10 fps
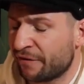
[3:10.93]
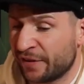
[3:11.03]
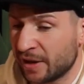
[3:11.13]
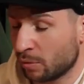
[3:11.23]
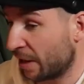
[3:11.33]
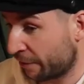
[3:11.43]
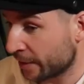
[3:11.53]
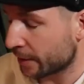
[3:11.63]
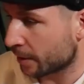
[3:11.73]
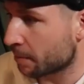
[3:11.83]
I think. Well, I
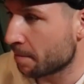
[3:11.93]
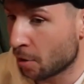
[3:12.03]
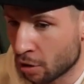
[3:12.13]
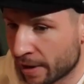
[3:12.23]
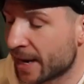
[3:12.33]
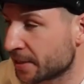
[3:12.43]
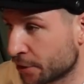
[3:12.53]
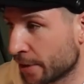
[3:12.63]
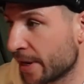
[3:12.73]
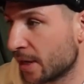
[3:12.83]
think there'd be more
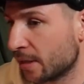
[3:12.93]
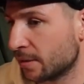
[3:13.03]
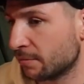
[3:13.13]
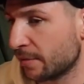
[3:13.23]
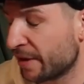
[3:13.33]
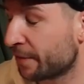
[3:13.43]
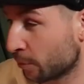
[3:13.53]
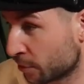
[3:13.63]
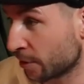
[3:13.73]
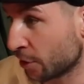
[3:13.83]
eyes on it if
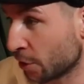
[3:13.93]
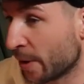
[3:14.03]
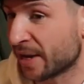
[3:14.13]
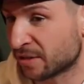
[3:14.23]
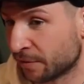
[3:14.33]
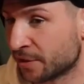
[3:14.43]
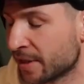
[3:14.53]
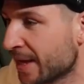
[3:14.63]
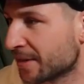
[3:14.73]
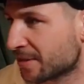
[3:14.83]
it was in the U S.
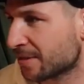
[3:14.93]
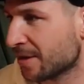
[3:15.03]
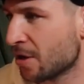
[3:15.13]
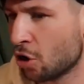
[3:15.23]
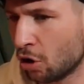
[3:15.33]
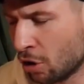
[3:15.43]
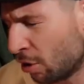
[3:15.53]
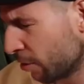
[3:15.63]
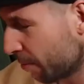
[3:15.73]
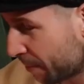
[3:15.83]
Obviously, that's.
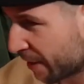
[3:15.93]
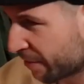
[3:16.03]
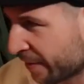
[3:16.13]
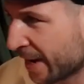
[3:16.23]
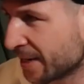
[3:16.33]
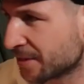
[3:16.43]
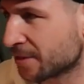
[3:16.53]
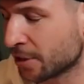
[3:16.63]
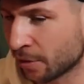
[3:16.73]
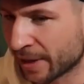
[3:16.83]
All the big
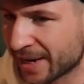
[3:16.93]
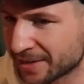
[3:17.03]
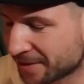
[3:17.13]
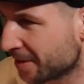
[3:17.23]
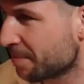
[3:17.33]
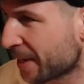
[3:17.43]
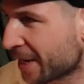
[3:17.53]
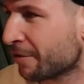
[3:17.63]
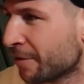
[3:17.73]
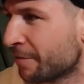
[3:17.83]
fights, you know, that is the
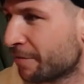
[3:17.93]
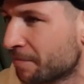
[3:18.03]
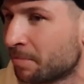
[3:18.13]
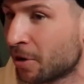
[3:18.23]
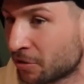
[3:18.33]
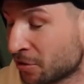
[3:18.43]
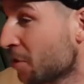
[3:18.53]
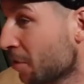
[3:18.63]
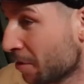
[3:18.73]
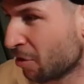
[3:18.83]
mecca of
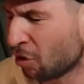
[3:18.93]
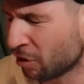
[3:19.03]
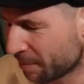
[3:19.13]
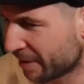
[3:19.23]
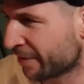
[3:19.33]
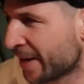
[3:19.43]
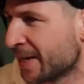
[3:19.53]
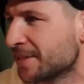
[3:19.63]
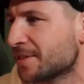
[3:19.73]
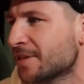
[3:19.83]
boxing. That all the big
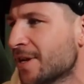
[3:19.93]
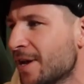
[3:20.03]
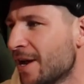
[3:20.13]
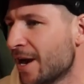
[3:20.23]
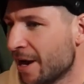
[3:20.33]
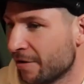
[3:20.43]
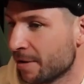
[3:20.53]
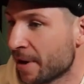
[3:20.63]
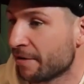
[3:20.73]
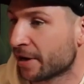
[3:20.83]
fights are
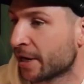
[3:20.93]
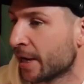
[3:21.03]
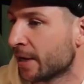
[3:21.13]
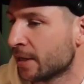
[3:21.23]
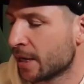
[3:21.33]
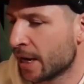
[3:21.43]
in America.